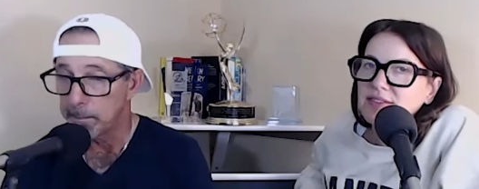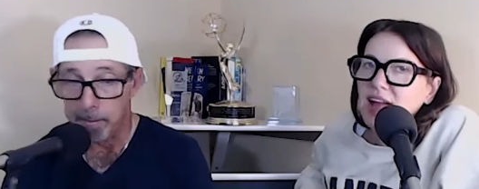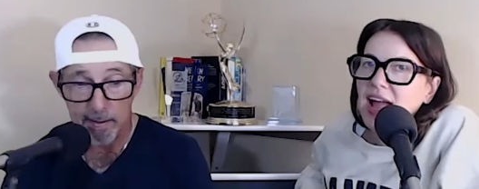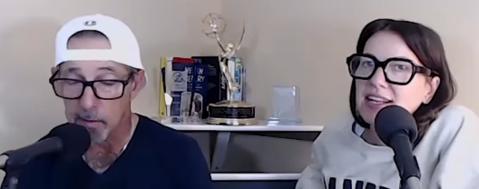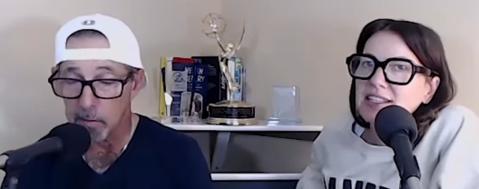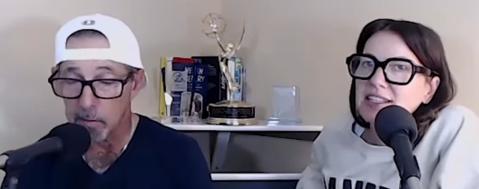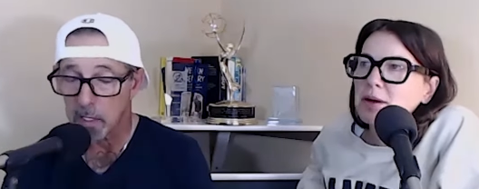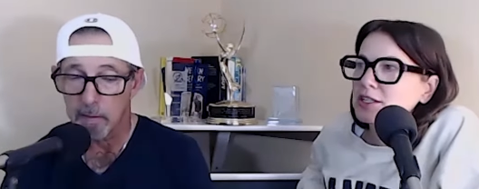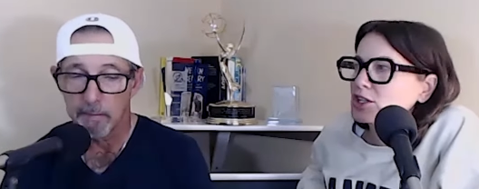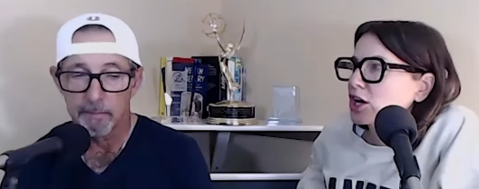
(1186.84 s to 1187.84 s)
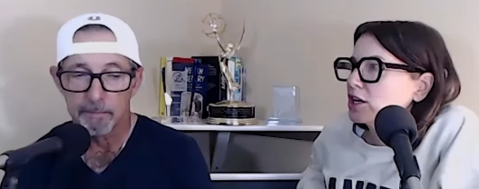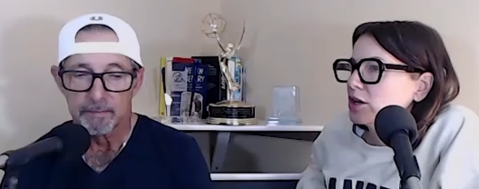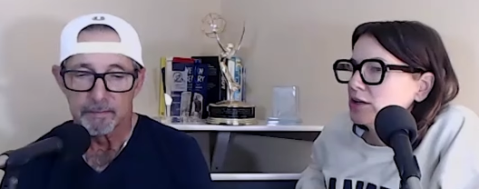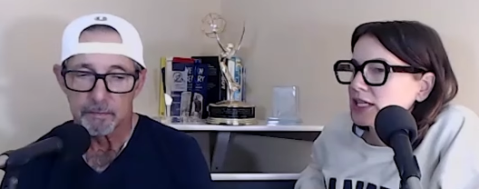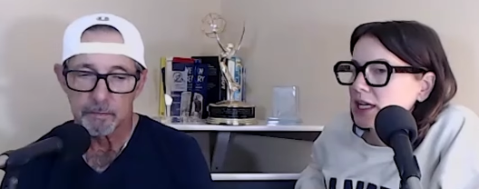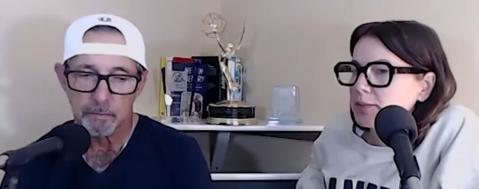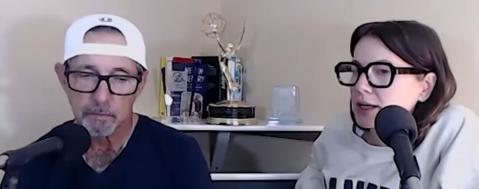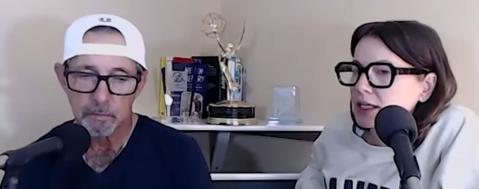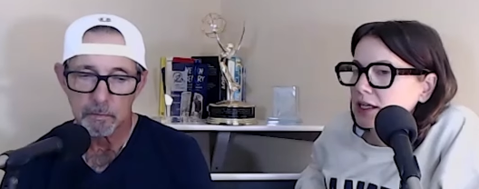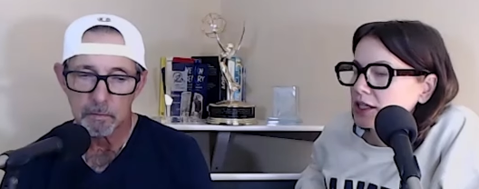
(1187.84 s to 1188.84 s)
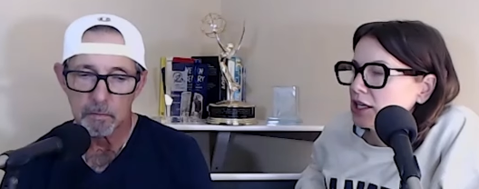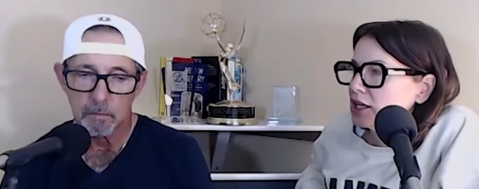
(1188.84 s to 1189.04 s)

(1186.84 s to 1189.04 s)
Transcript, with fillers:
Speaker 1: but i asked him about a, his art though he said he picked out the